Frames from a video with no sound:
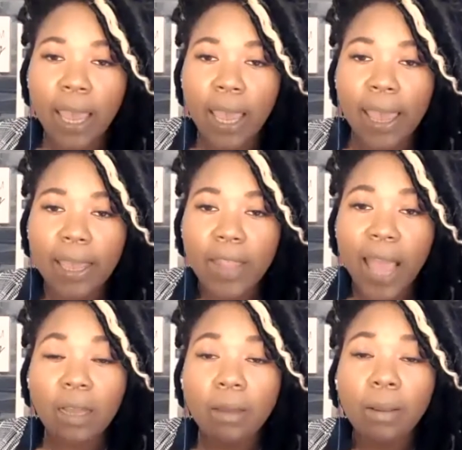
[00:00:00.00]
And
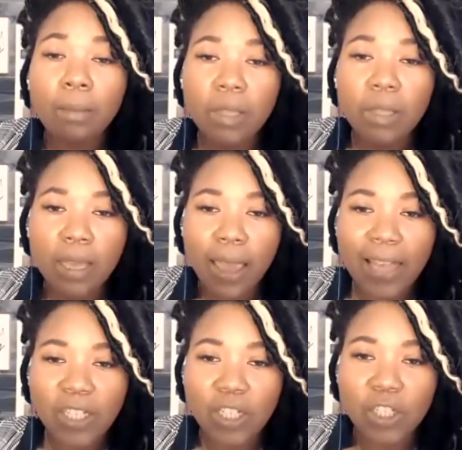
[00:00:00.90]
that community
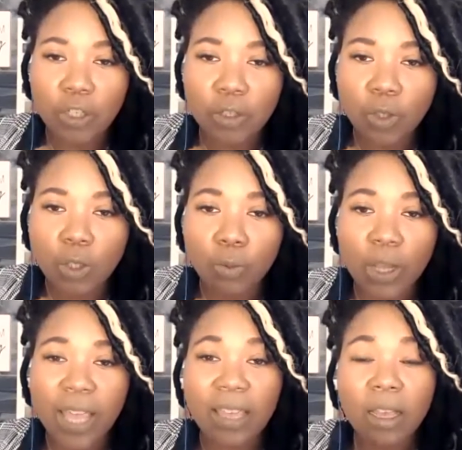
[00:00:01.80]
cash is used
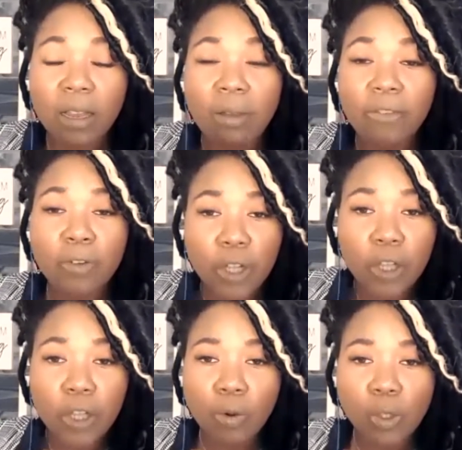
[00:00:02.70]
where they can convert the
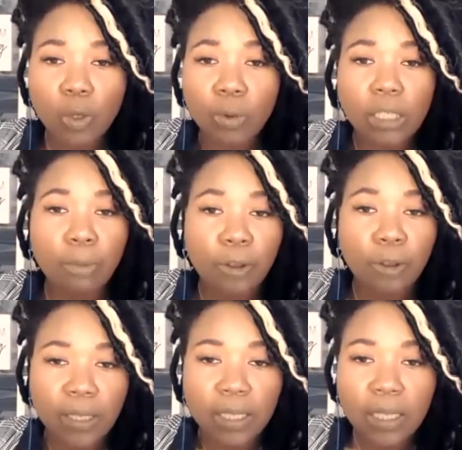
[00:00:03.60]
note to
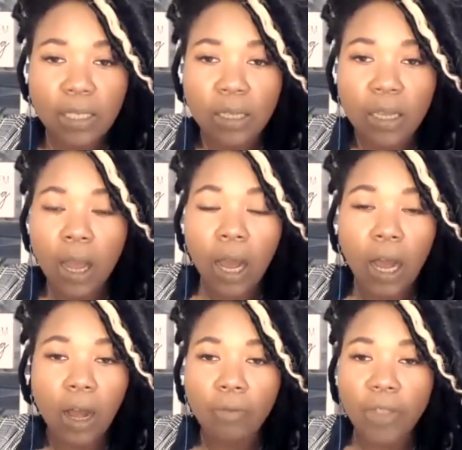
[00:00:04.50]
experiences.
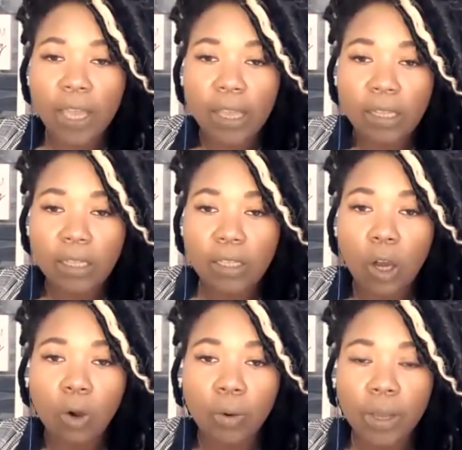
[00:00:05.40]
They can
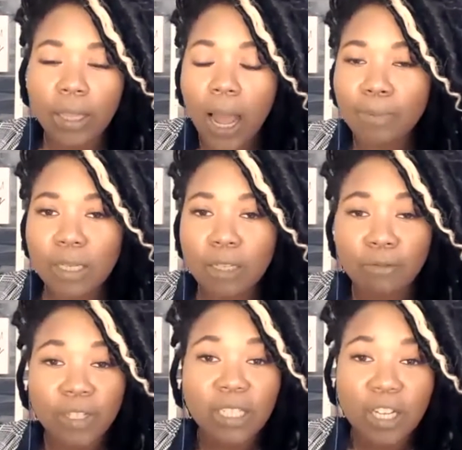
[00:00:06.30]
go and opt in
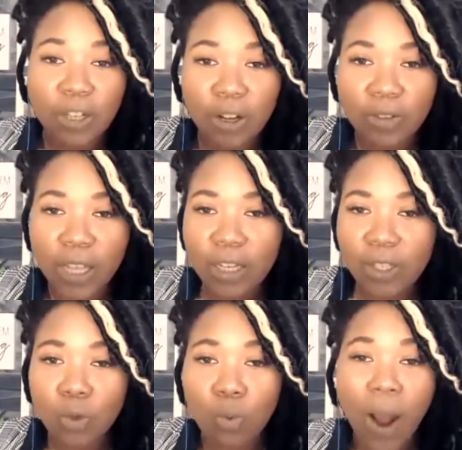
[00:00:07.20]
for dinner. They can
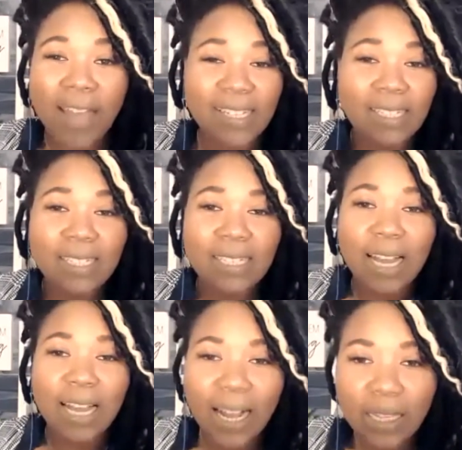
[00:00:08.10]
do wine and
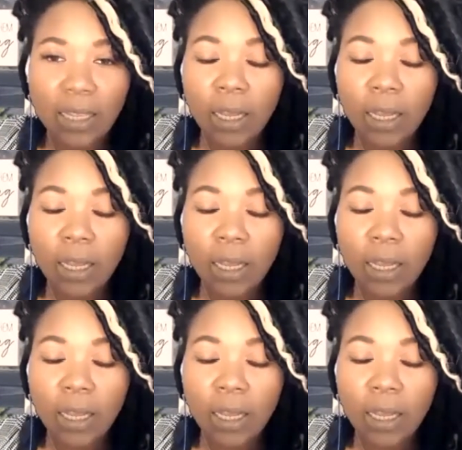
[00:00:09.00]
design.